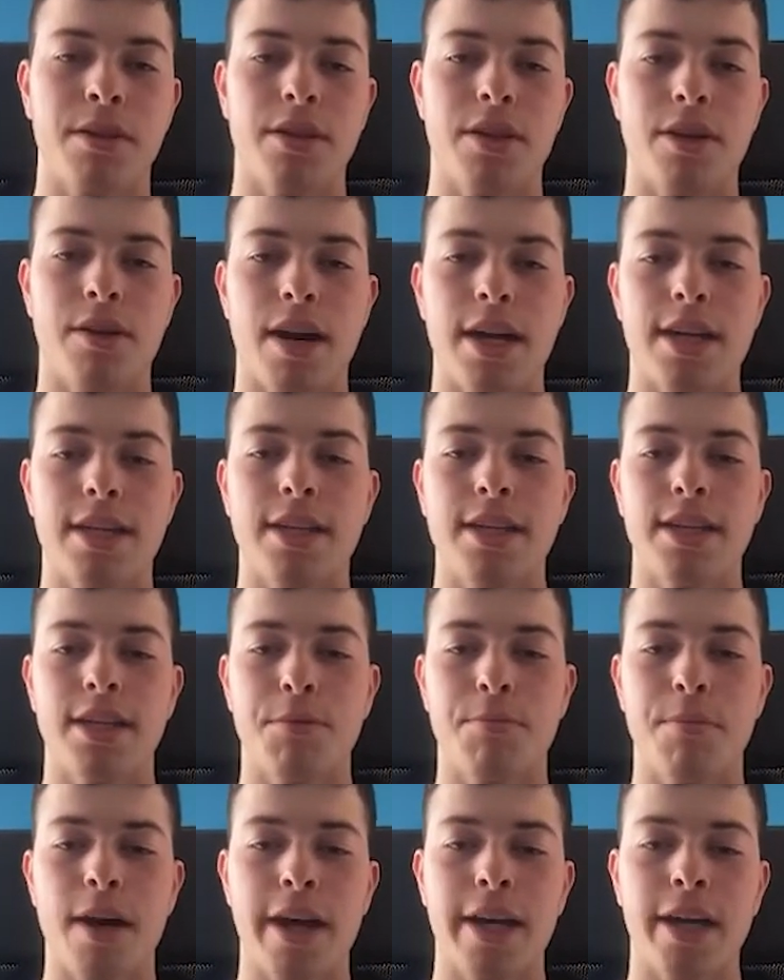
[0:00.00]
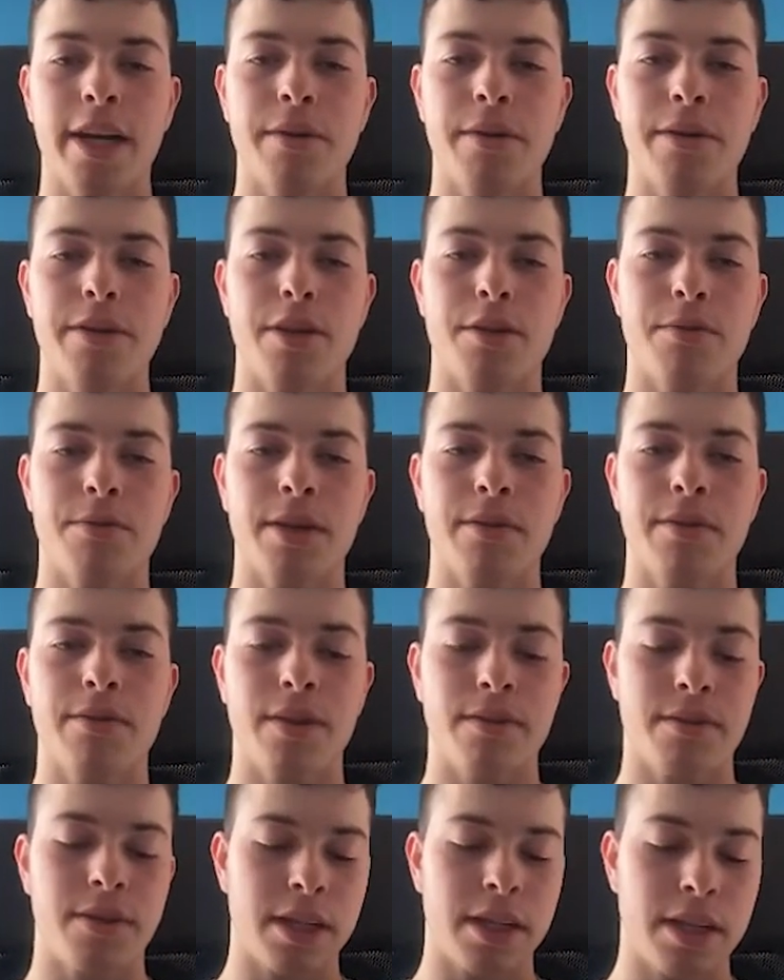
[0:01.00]
I see SPY going to
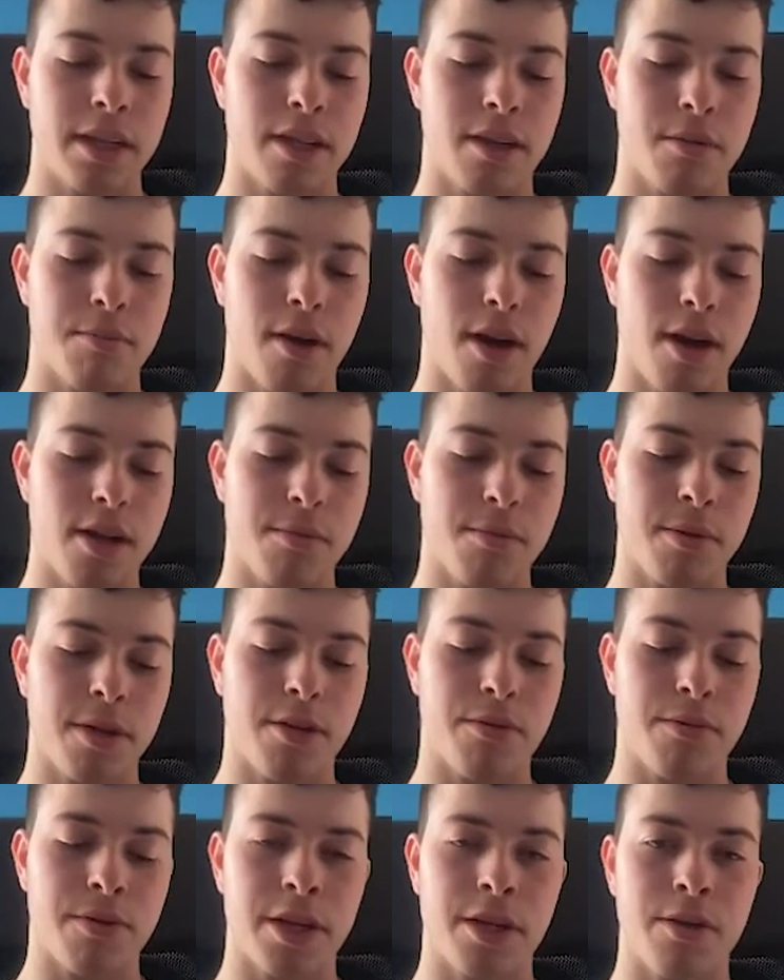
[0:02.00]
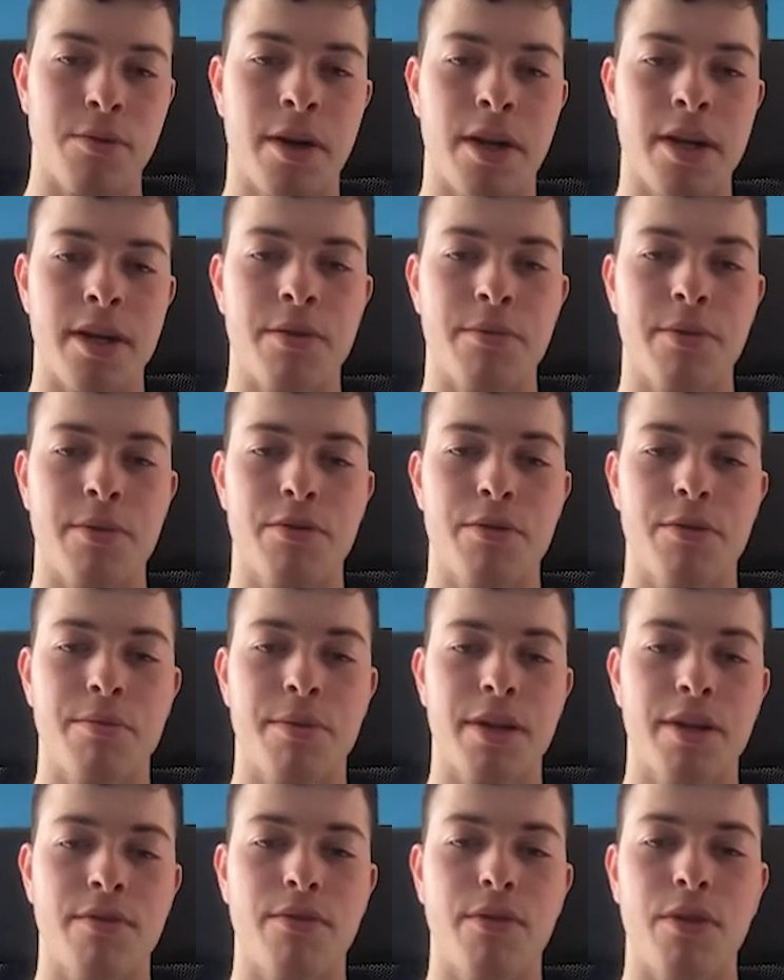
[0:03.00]
350 and then possibly 320, which would
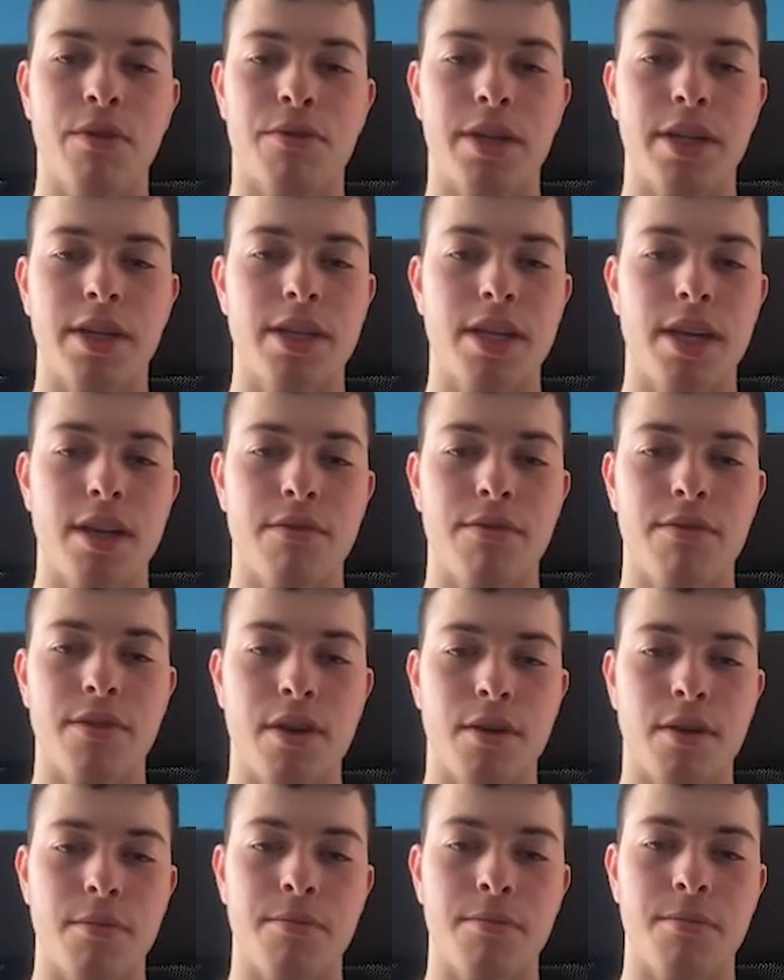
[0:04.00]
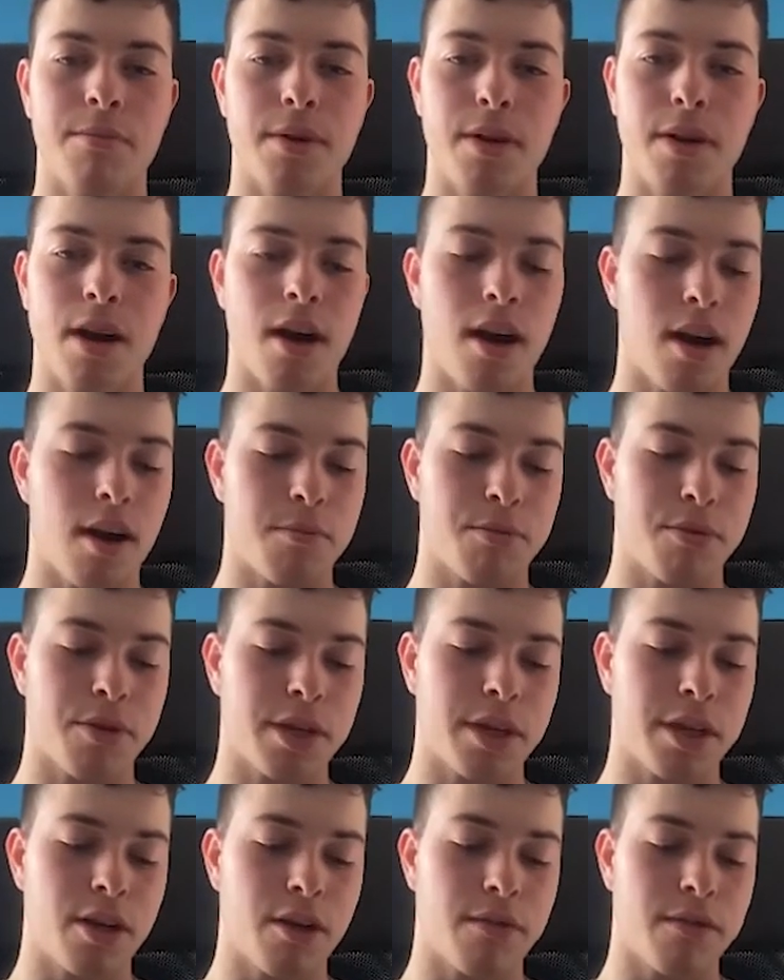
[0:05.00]
be a full reset from
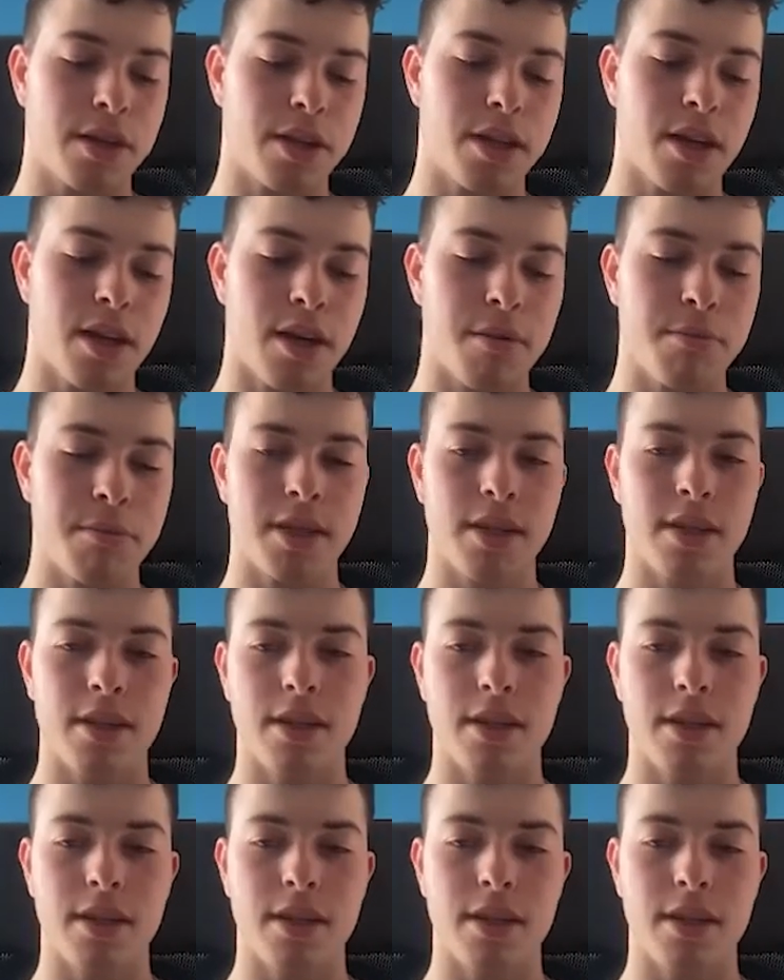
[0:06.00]
pre-COVID times.